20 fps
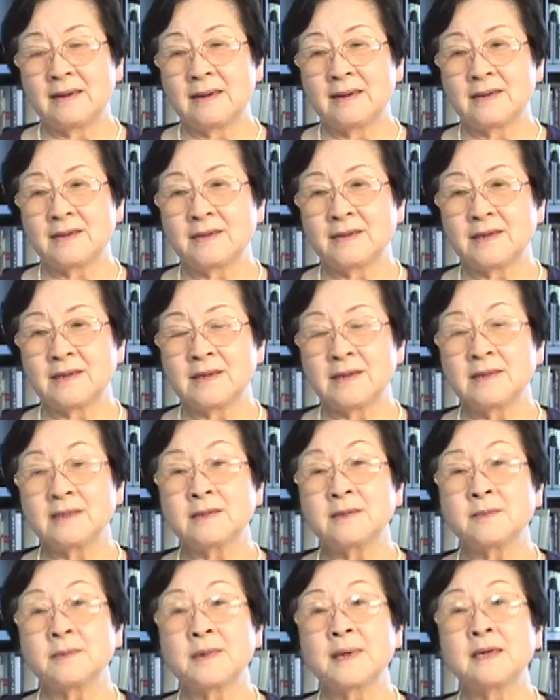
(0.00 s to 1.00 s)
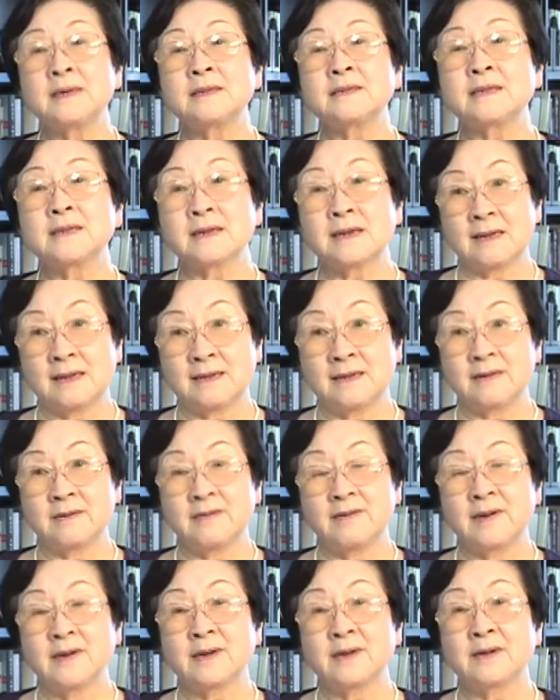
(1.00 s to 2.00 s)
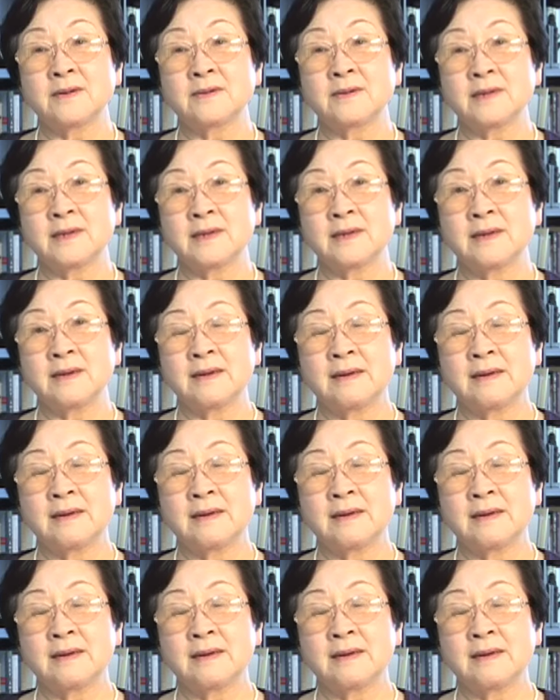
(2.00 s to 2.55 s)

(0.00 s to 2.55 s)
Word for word: You know, he's a basically very